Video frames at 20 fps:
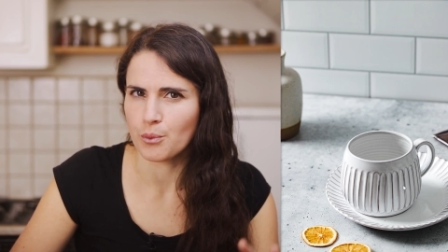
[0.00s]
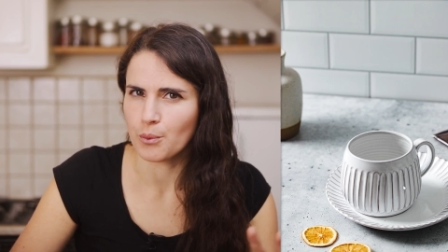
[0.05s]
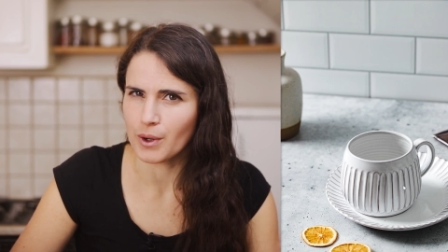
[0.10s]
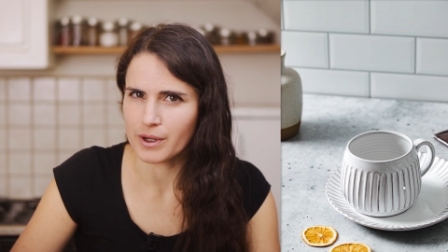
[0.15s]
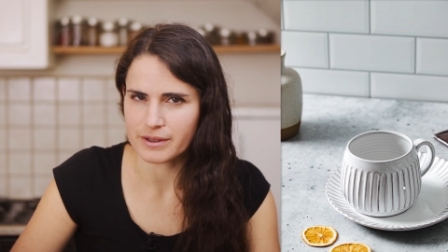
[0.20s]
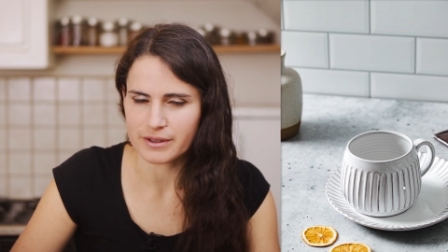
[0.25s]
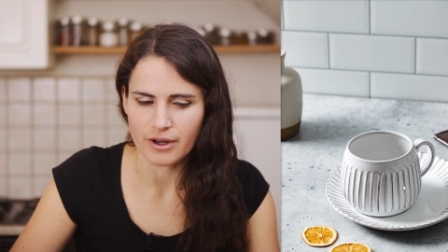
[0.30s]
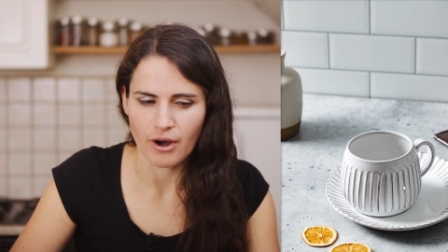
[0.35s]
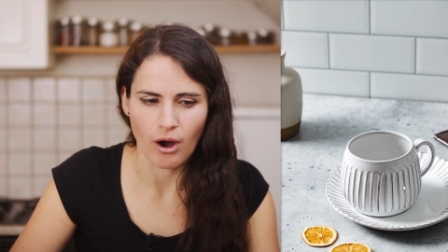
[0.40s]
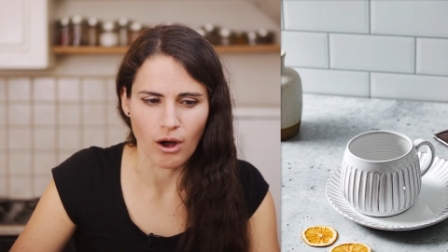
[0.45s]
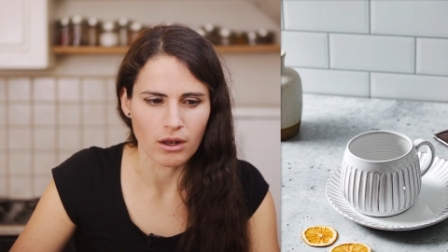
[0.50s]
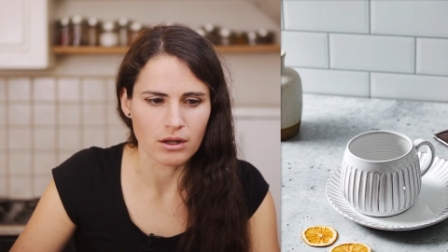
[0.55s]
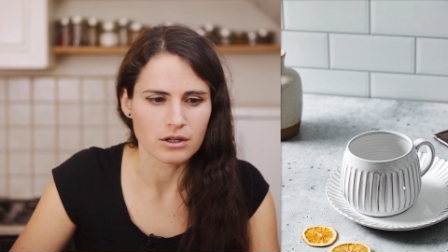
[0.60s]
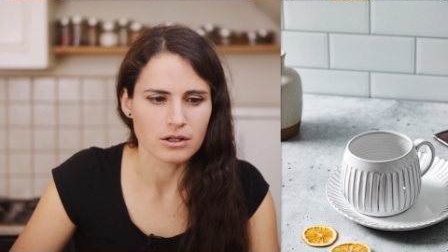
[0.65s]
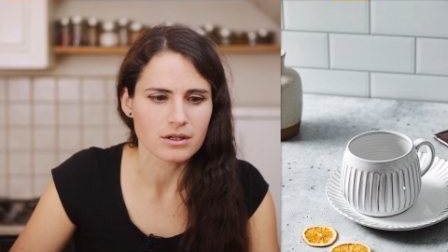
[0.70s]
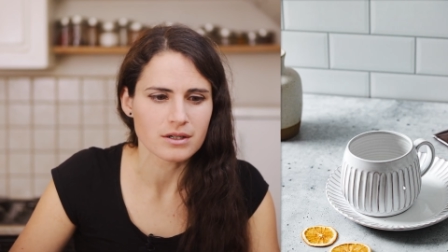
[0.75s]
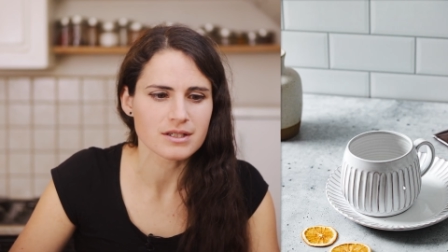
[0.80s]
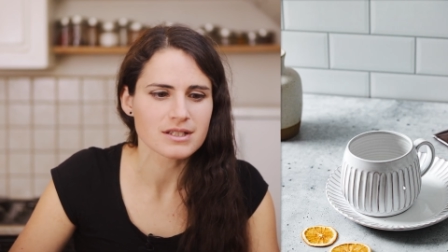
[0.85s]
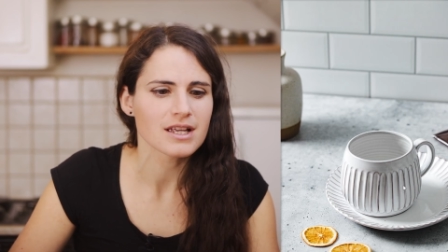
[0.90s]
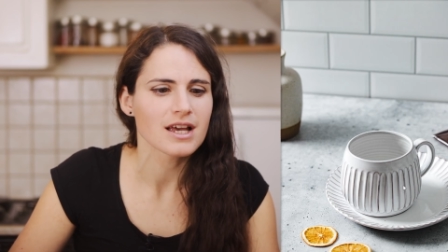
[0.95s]
what
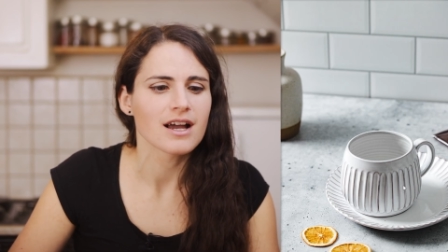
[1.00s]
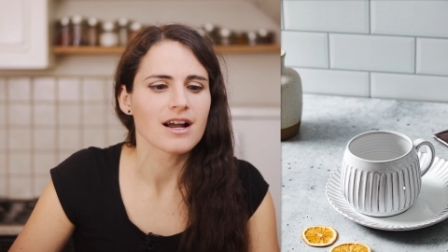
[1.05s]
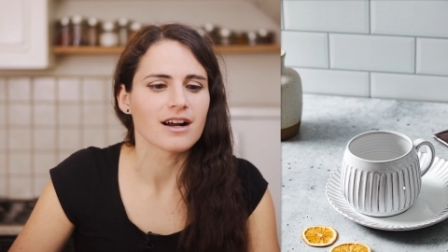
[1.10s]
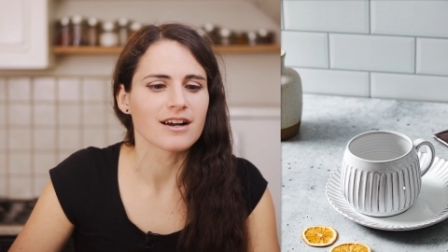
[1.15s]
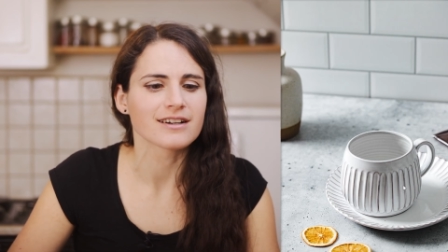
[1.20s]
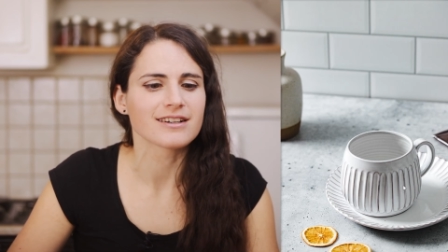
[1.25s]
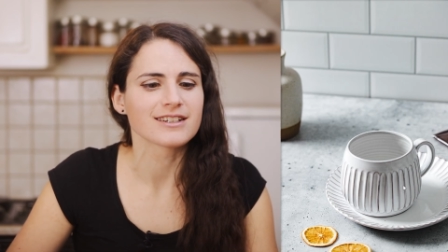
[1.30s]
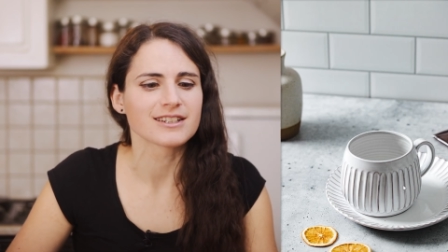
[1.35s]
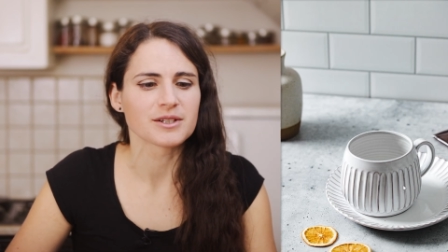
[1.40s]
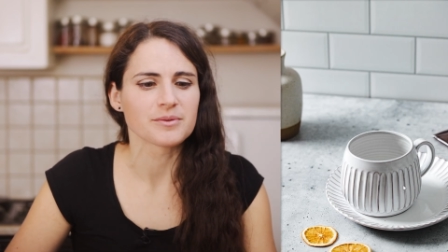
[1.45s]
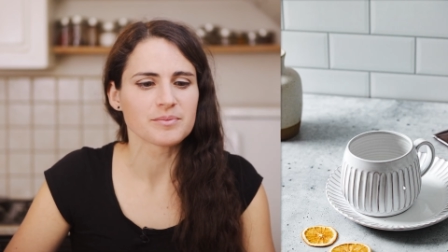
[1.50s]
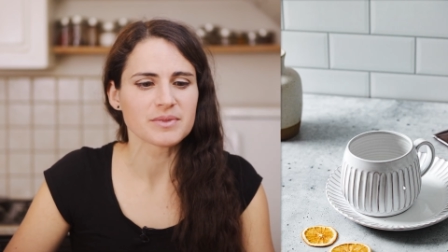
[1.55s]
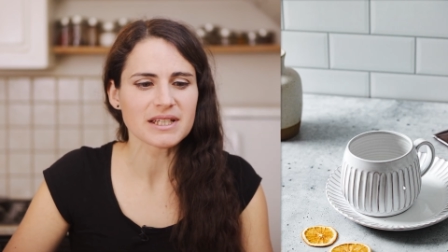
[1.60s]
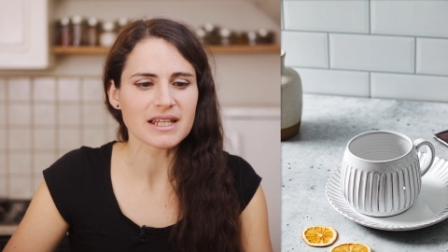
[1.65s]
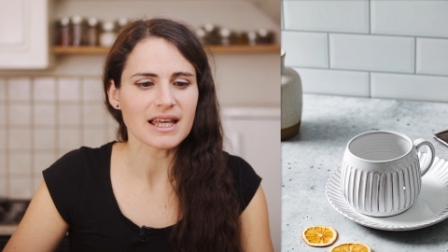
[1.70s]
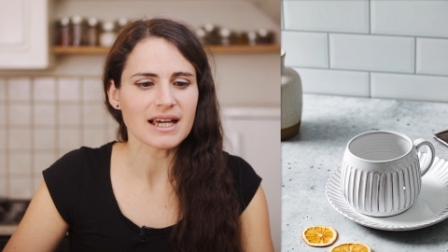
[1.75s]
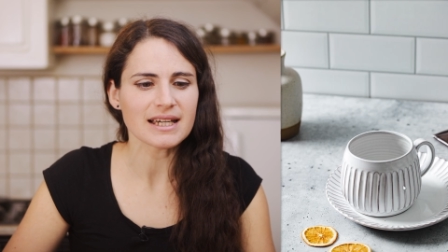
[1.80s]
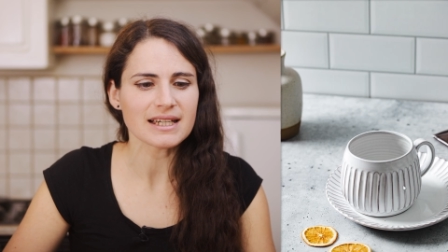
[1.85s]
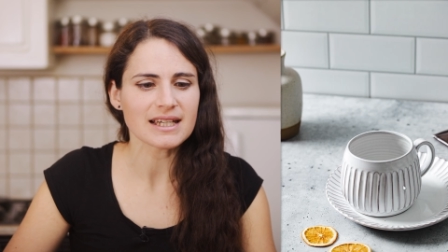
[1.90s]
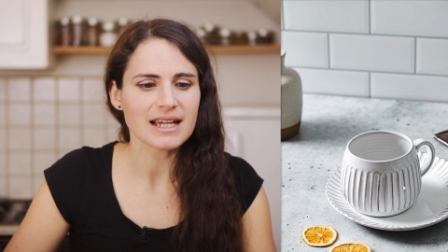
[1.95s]
colors are gonna be
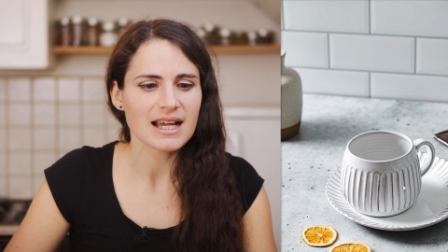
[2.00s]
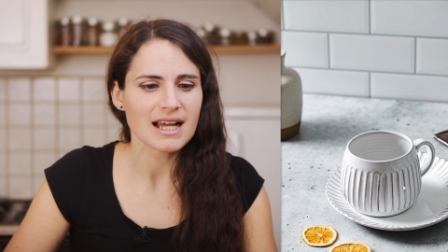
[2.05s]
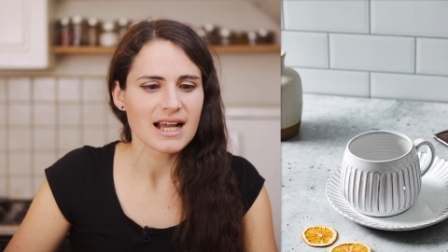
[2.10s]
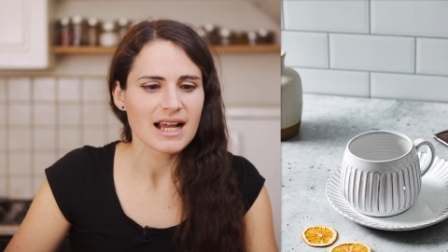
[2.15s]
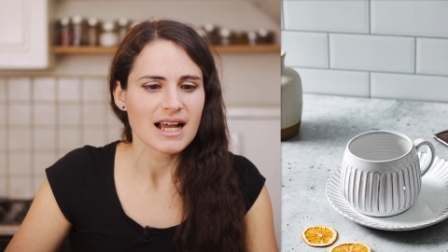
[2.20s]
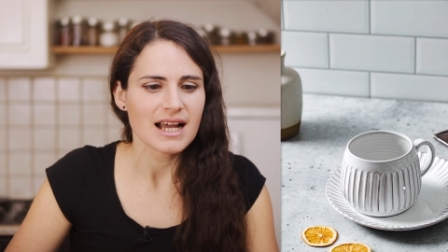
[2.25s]
like.